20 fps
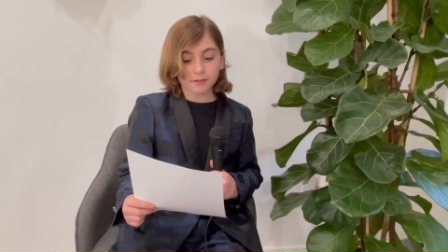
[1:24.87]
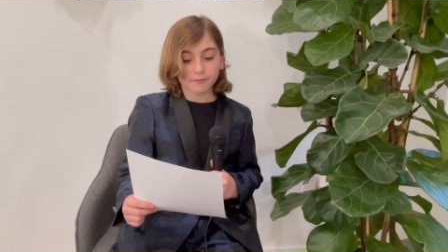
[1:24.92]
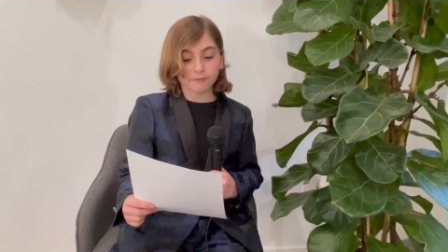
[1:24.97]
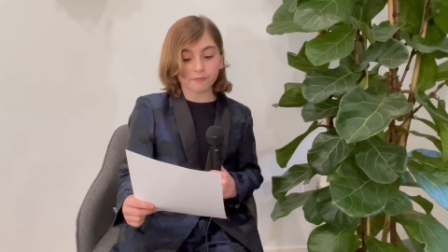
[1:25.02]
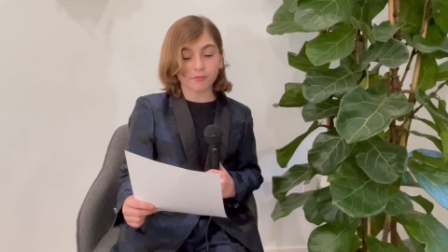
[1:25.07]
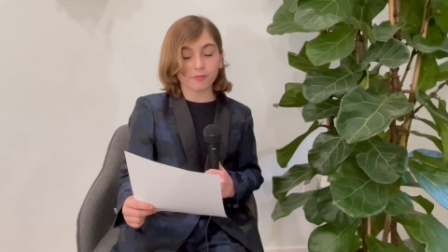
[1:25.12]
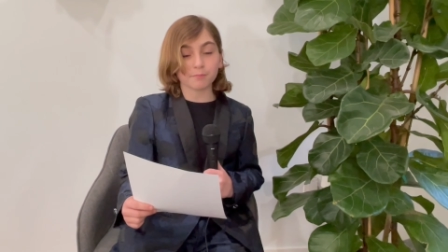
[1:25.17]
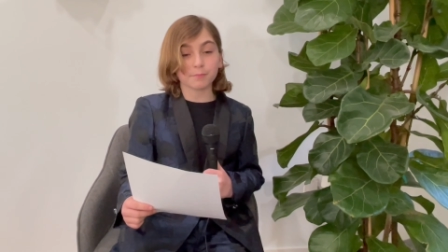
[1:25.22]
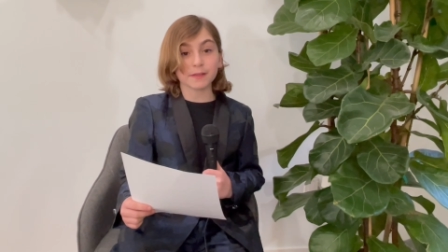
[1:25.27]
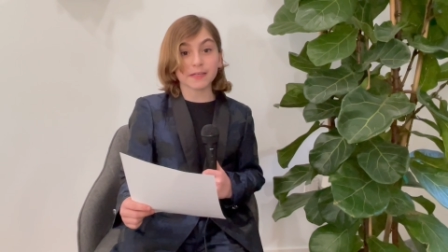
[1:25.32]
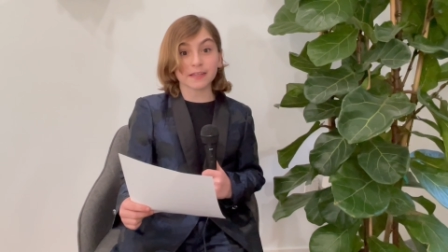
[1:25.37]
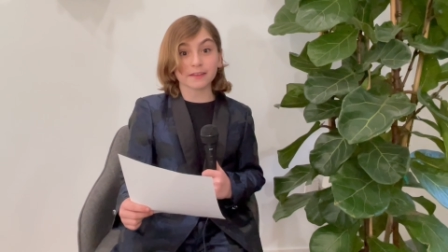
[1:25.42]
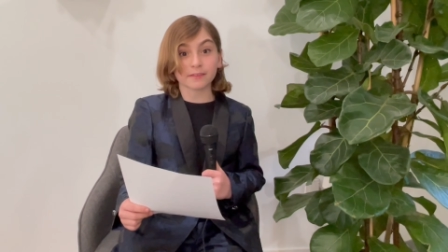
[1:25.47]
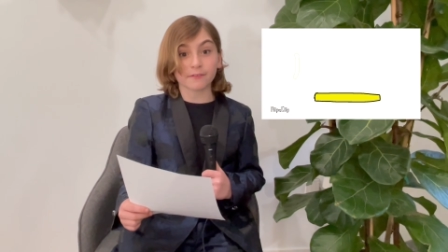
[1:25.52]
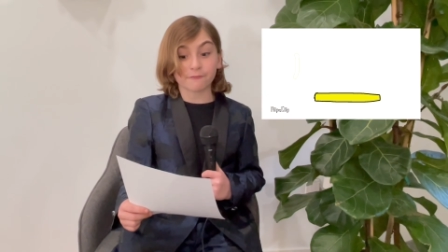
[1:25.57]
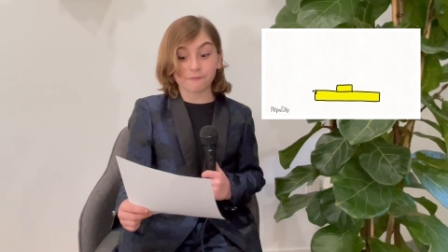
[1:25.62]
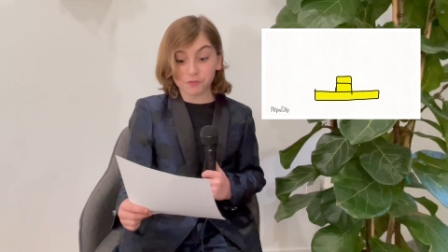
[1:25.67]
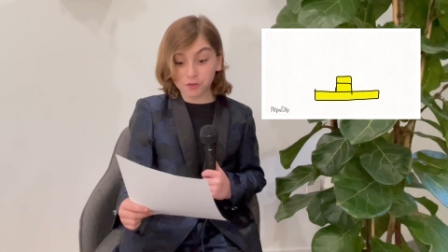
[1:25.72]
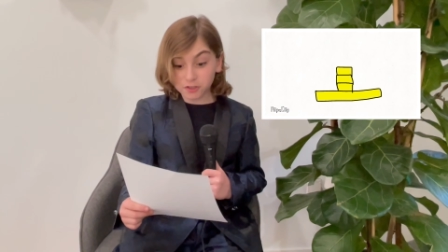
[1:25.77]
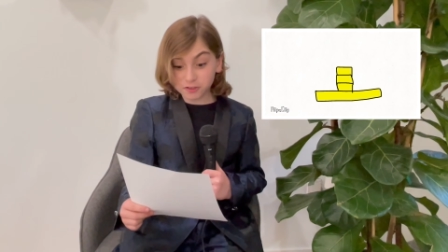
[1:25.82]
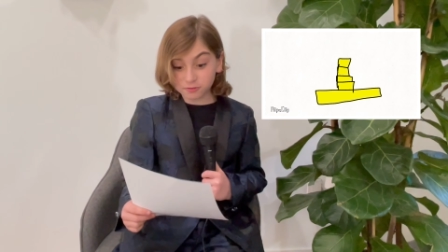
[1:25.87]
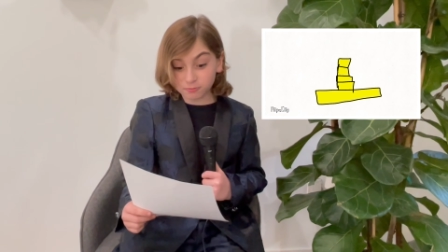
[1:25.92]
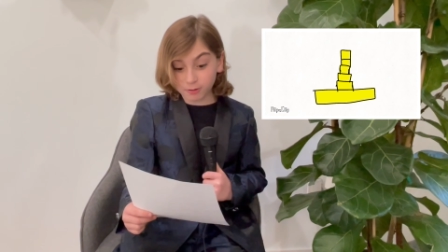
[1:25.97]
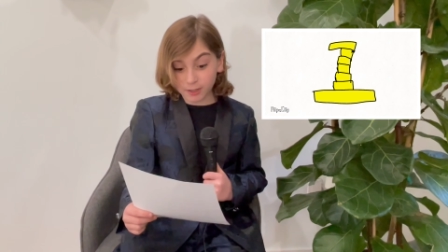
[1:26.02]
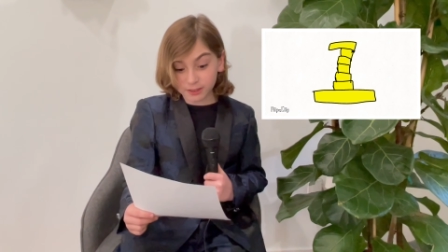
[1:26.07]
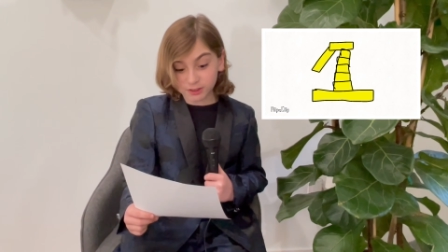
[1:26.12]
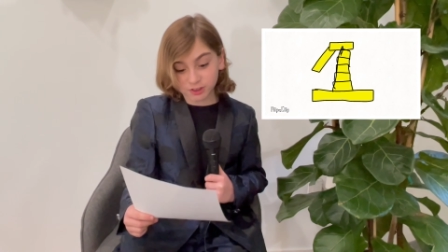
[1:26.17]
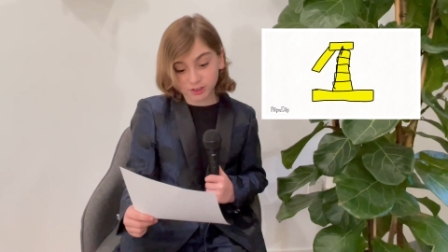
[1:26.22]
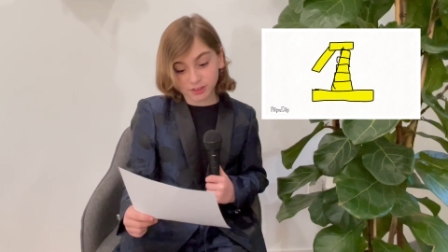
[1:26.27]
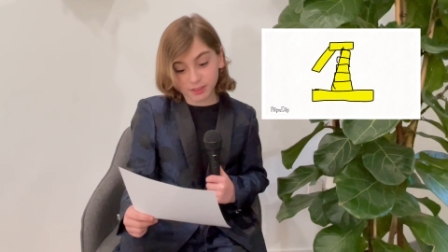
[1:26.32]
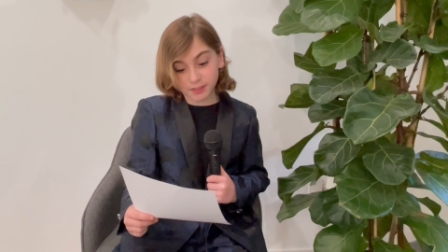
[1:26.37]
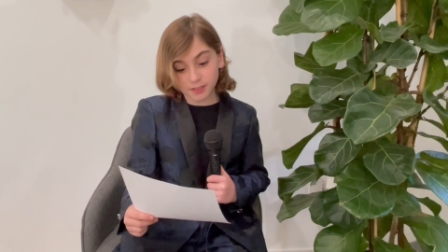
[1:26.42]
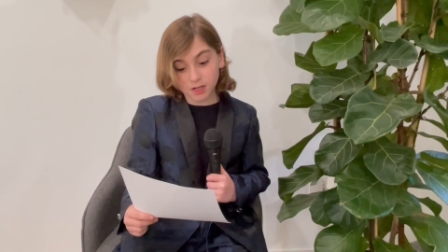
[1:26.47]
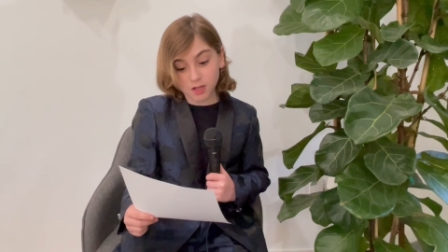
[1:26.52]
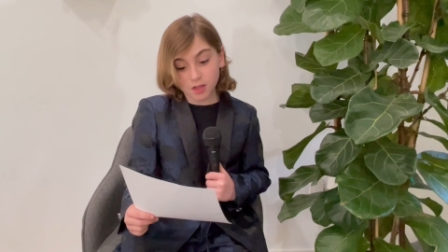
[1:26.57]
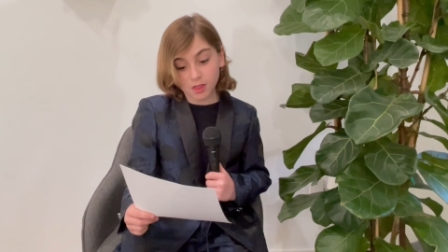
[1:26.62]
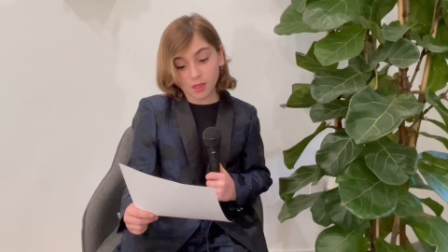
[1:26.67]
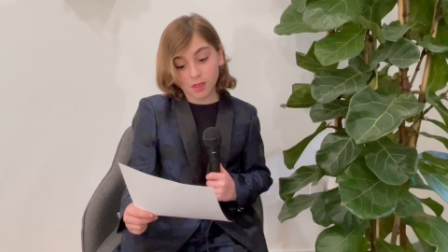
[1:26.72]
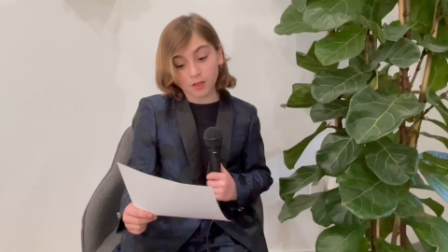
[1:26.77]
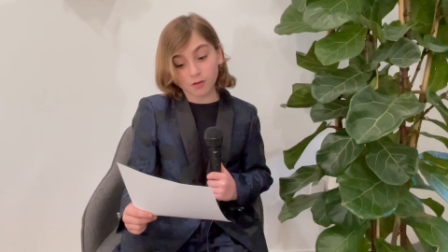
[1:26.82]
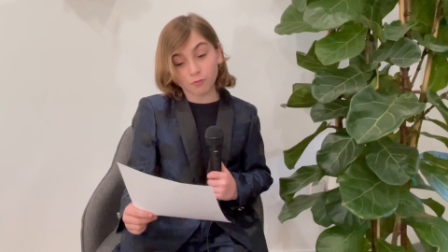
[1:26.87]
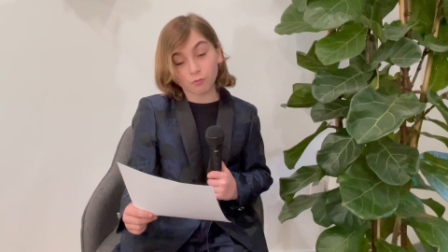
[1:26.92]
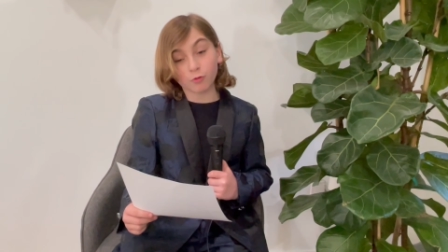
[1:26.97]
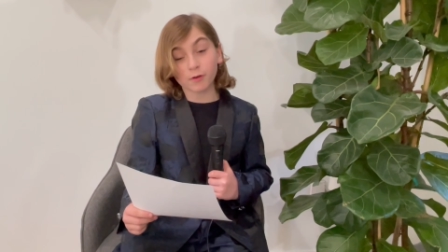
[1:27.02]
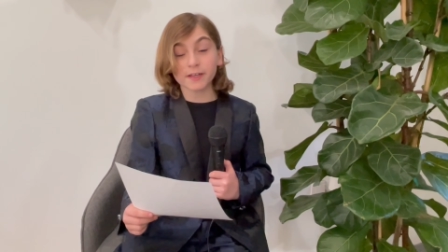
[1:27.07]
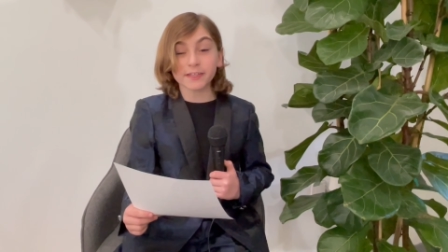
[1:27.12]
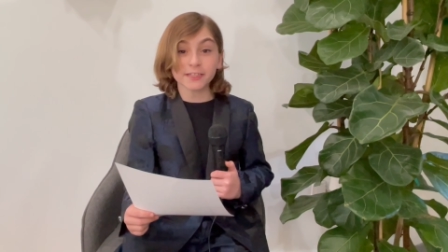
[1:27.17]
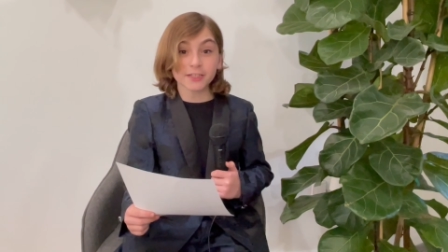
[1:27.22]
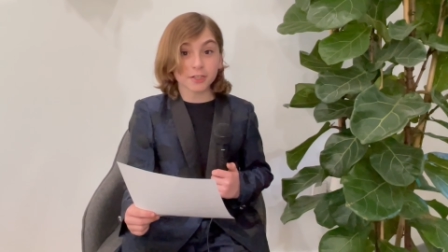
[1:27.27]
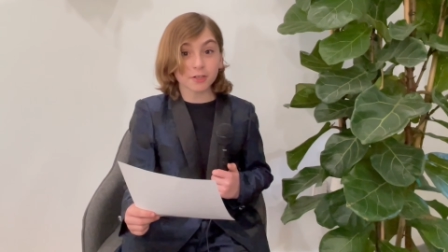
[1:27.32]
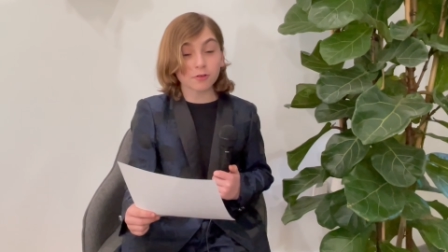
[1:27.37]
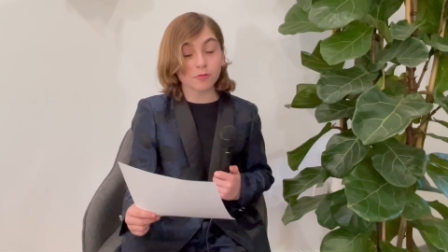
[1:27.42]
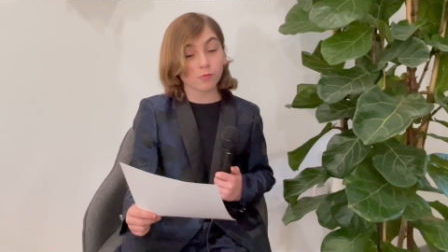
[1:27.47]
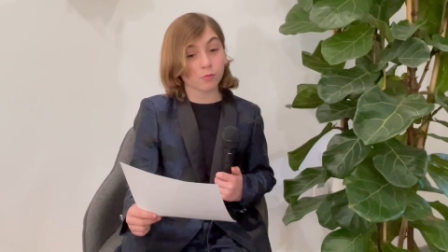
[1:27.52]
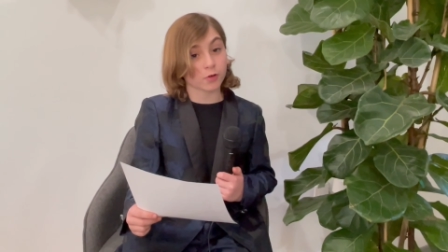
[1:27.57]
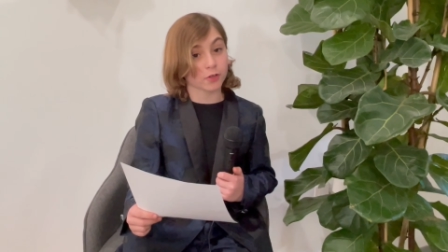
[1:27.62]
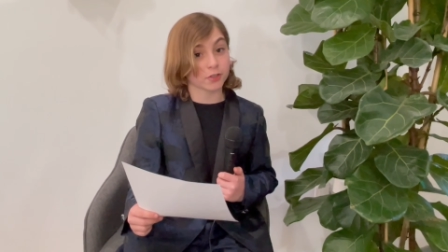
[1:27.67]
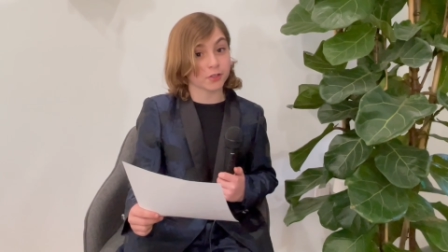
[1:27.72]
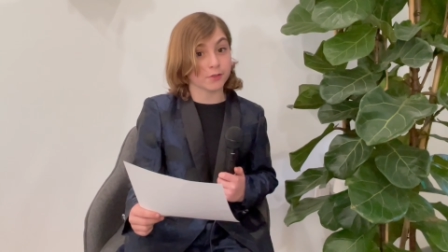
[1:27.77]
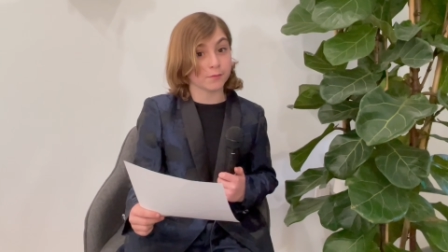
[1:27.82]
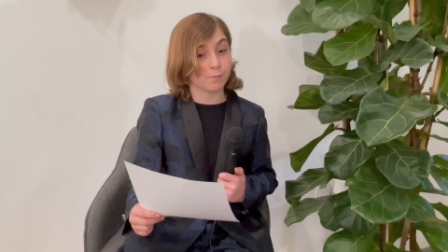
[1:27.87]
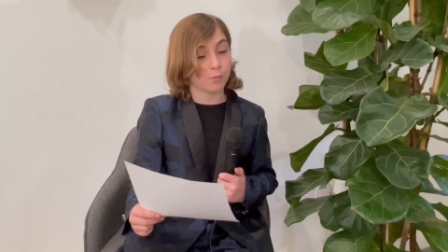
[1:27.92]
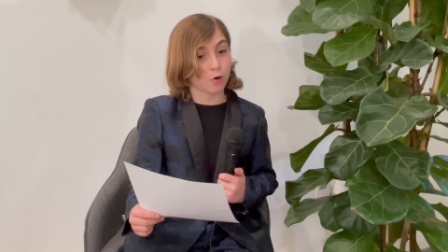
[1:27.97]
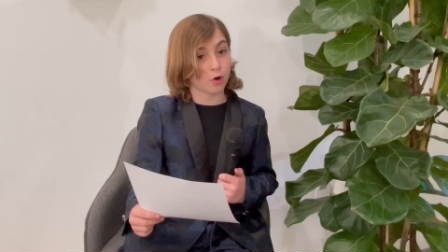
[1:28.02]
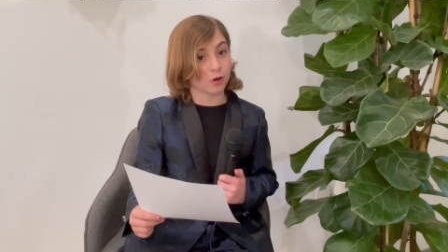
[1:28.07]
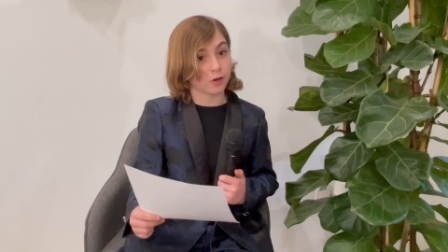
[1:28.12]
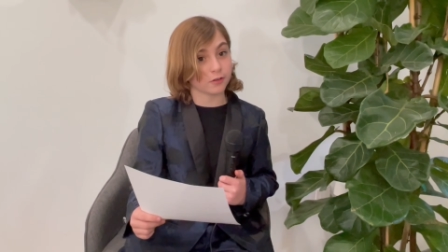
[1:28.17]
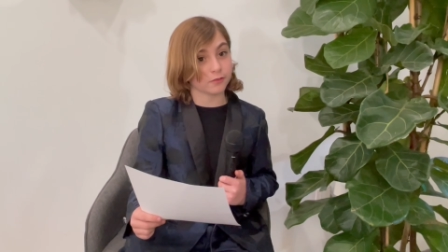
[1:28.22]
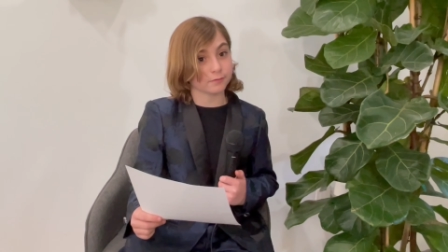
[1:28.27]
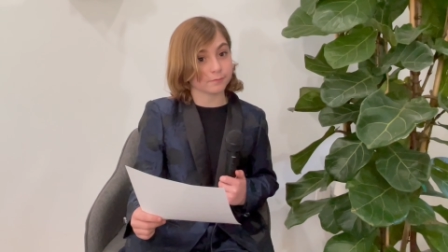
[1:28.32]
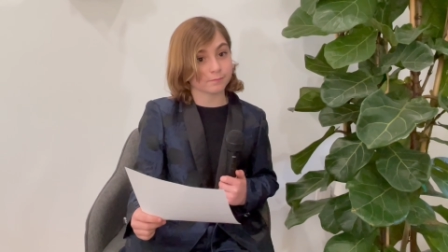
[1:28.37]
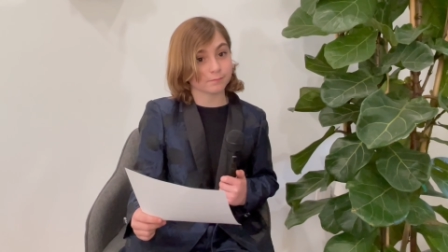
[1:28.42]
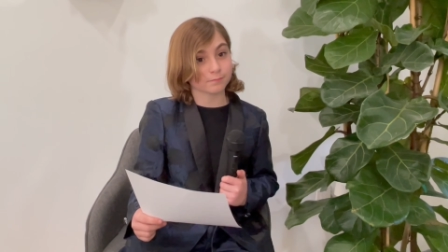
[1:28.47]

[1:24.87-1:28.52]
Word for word: For being the first question, what year were you born?